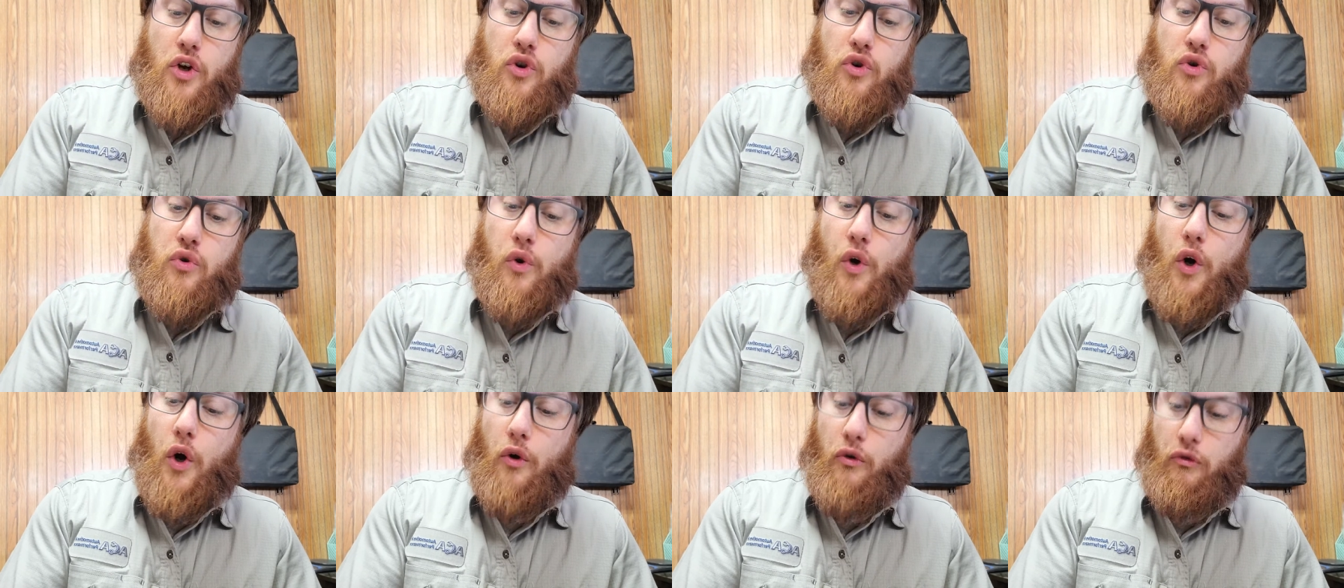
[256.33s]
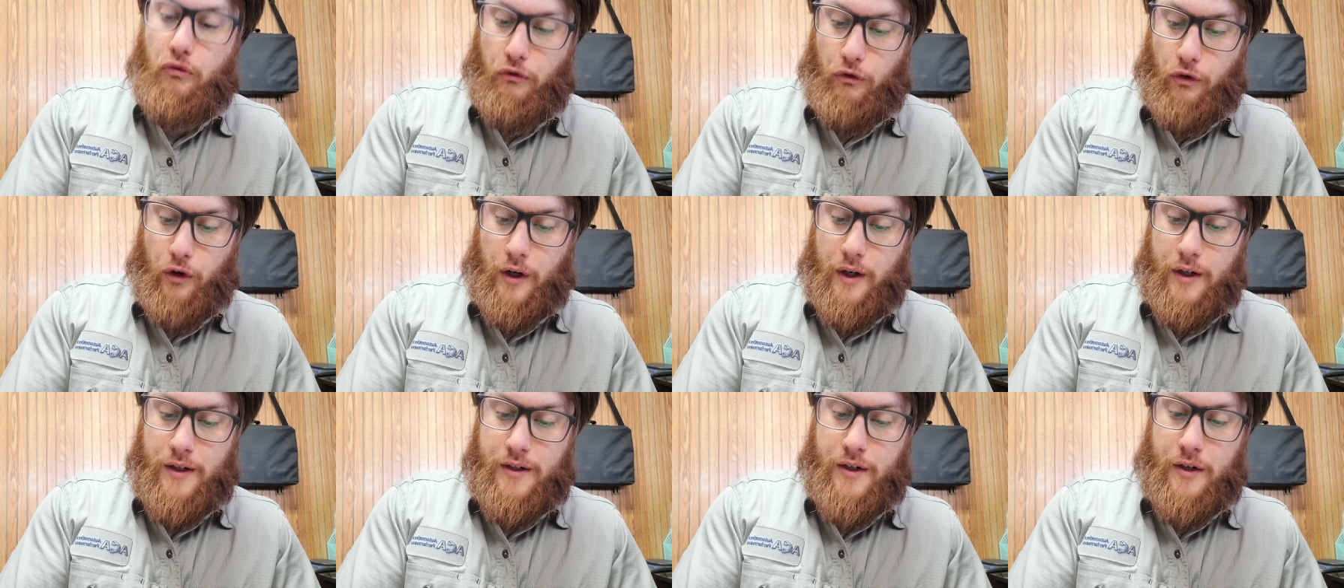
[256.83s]

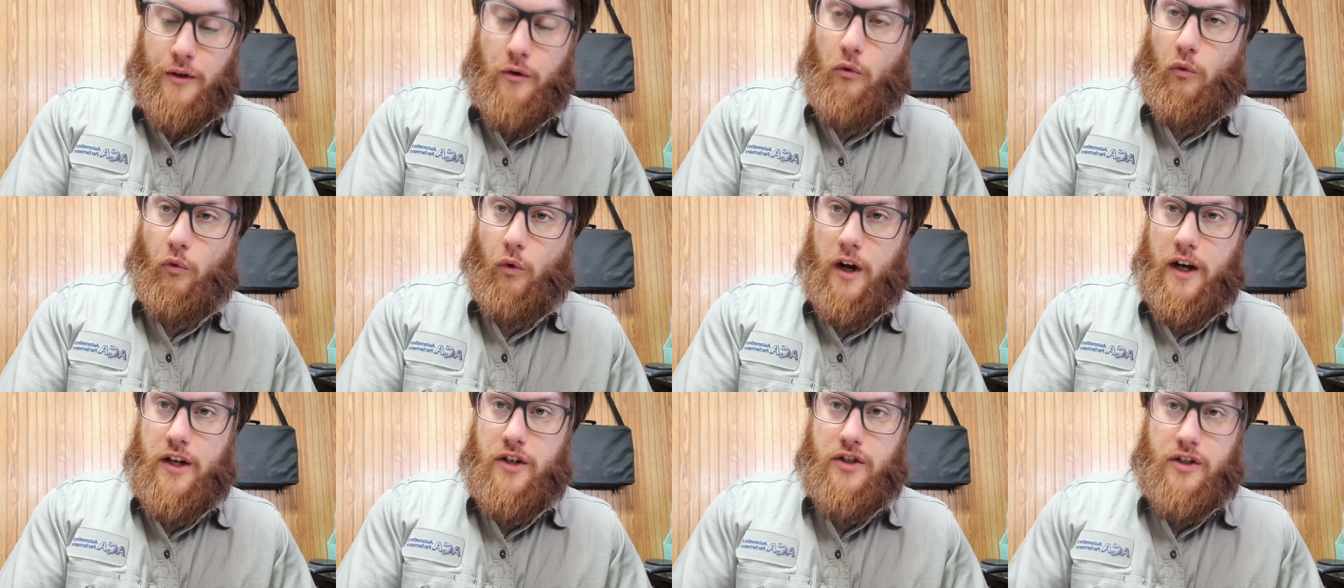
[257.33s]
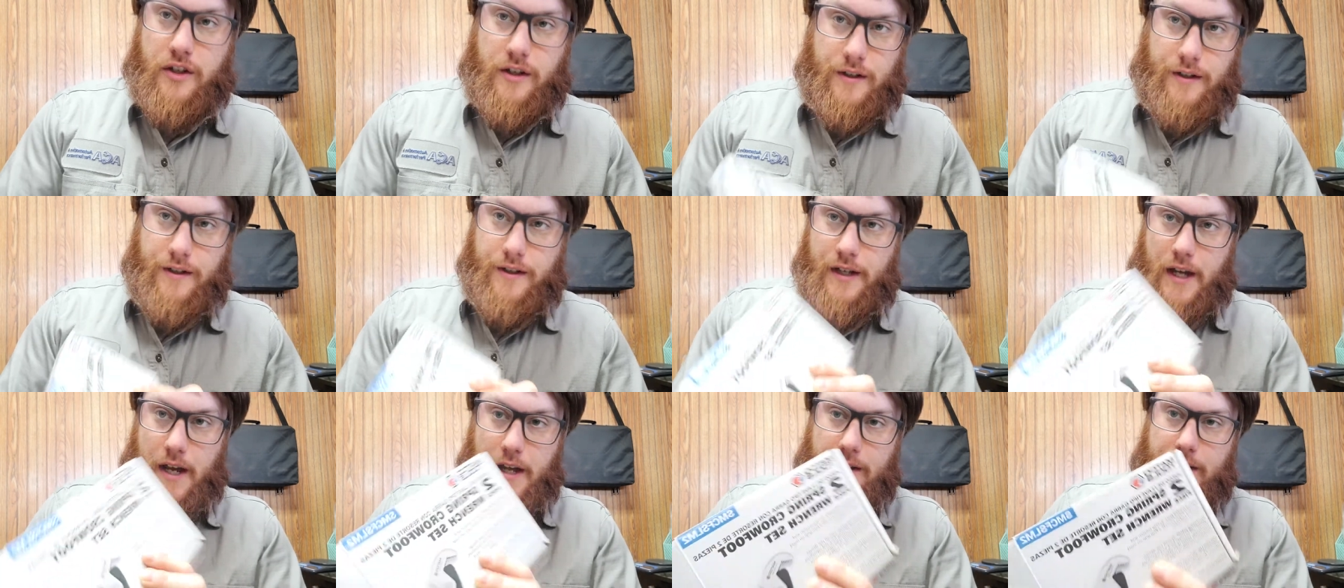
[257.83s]
crowfoot wrench
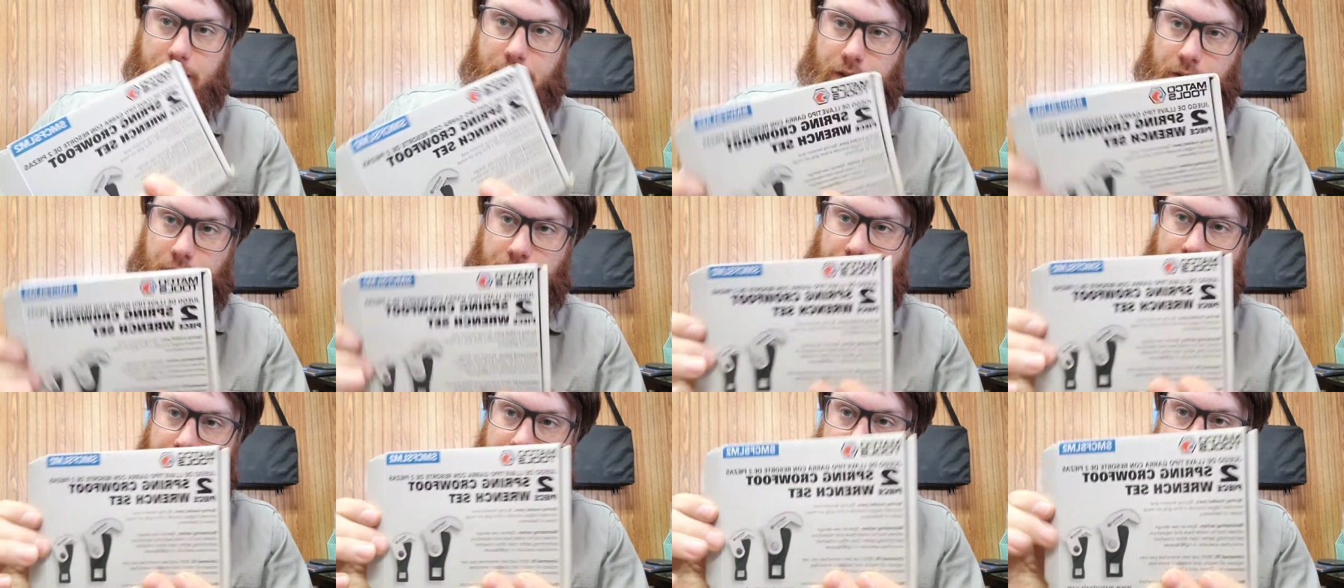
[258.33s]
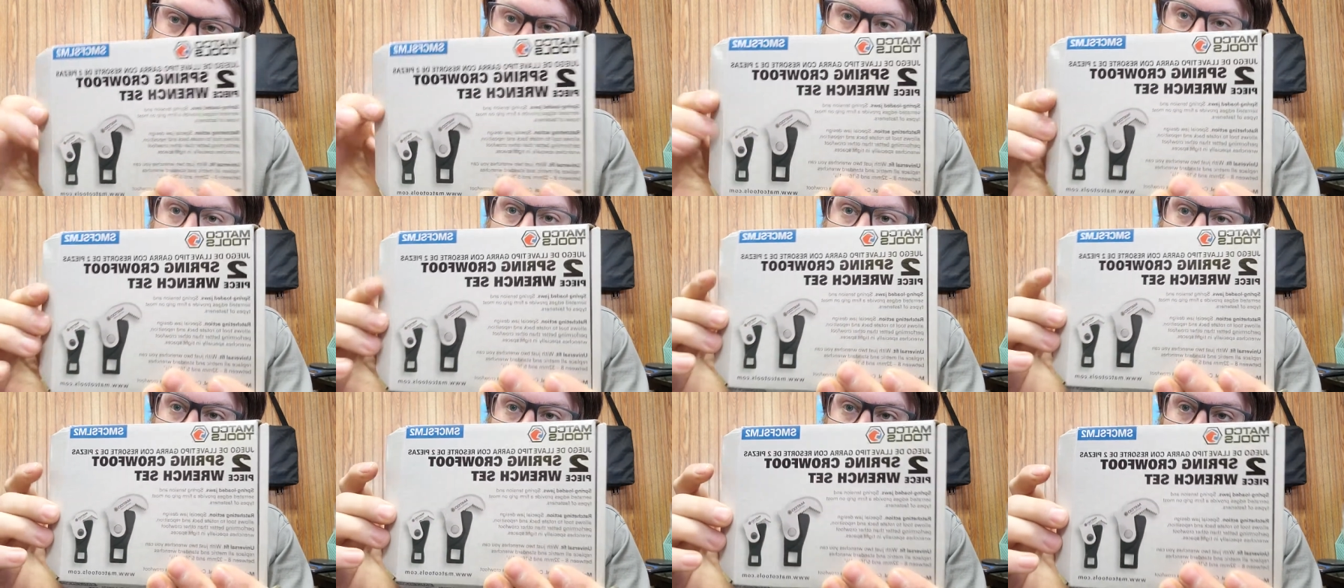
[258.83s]
set,
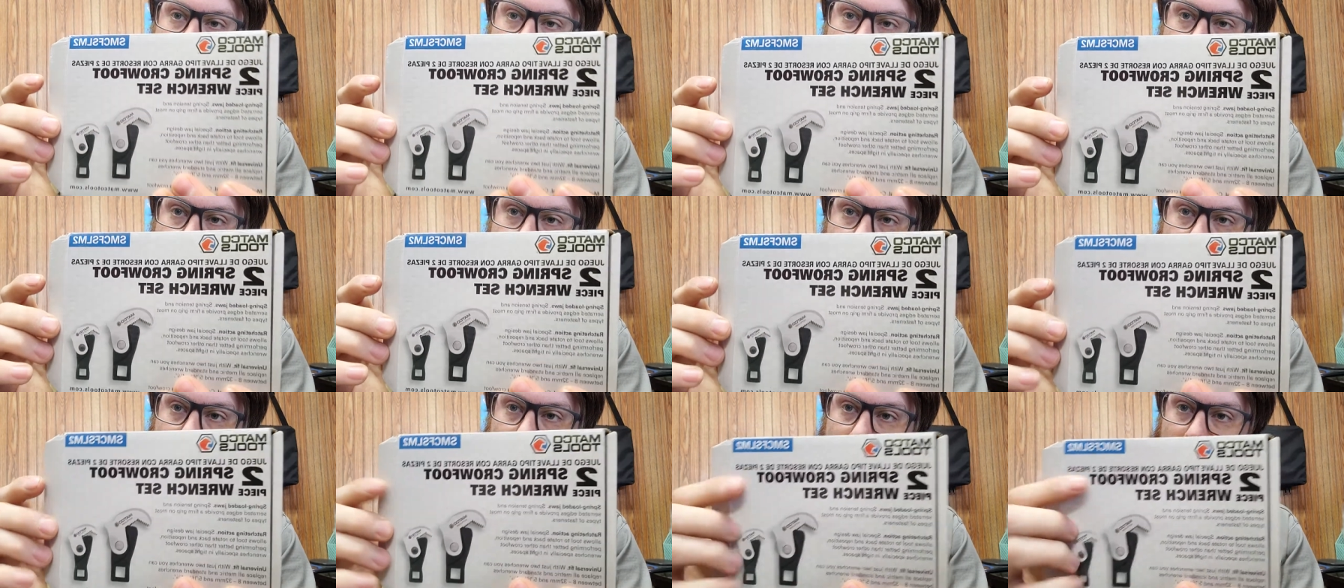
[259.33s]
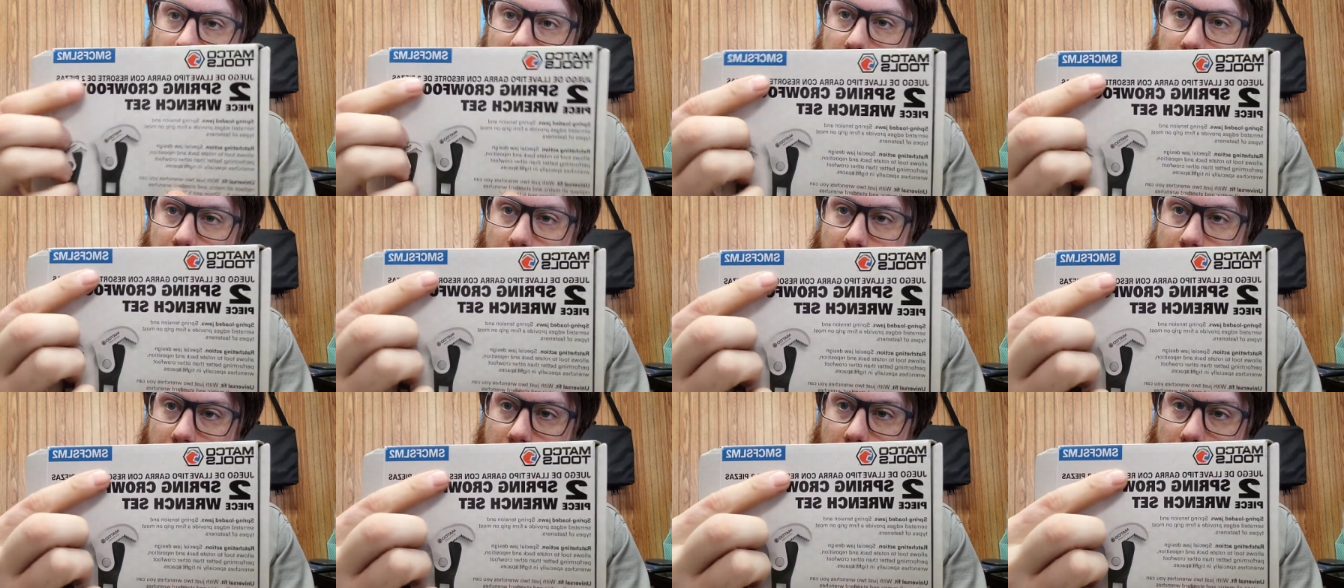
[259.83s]
okay?
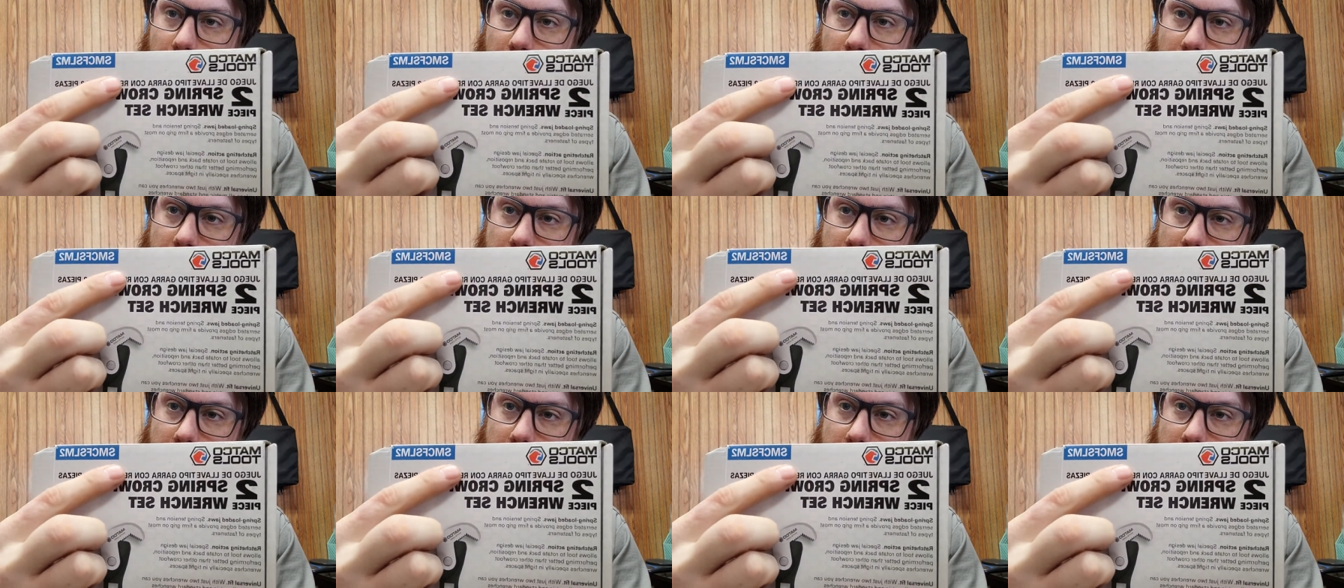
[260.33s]
Part number